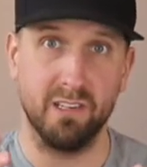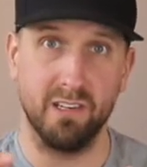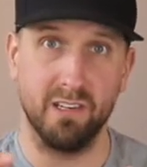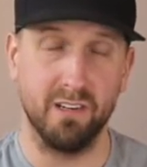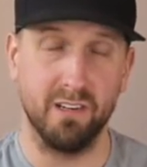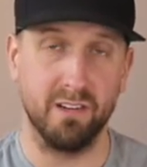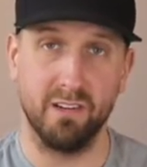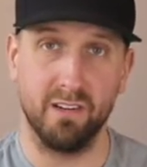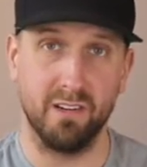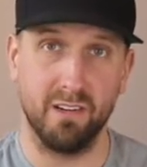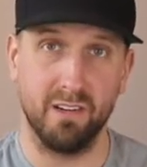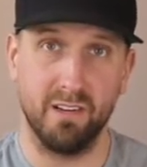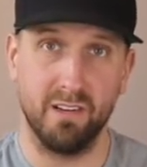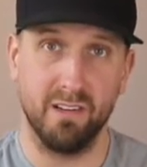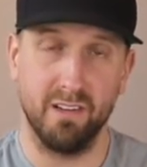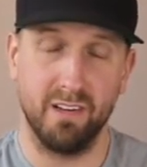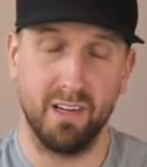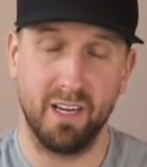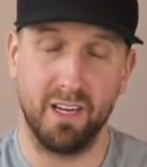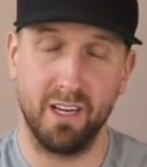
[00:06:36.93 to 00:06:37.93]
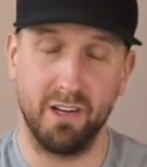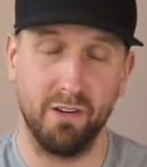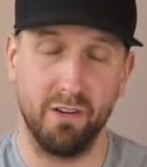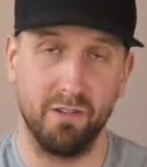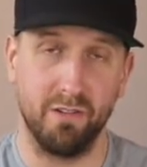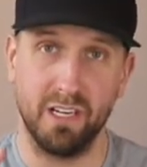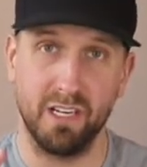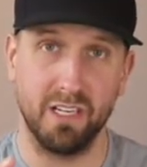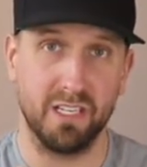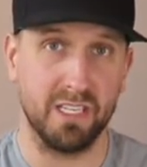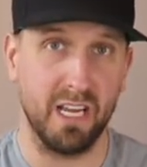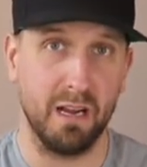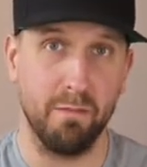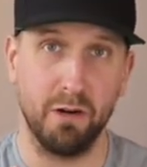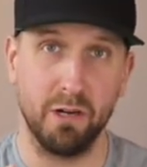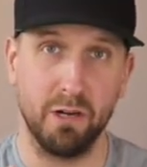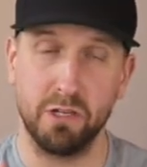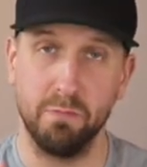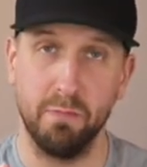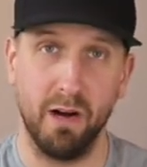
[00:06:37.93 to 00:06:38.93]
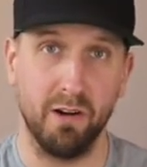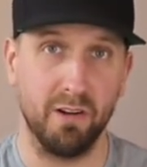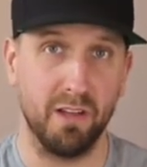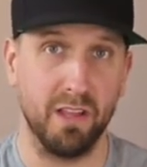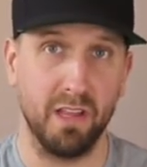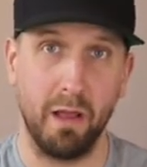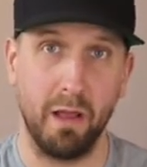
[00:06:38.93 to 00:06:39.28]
you don't need to say much about it.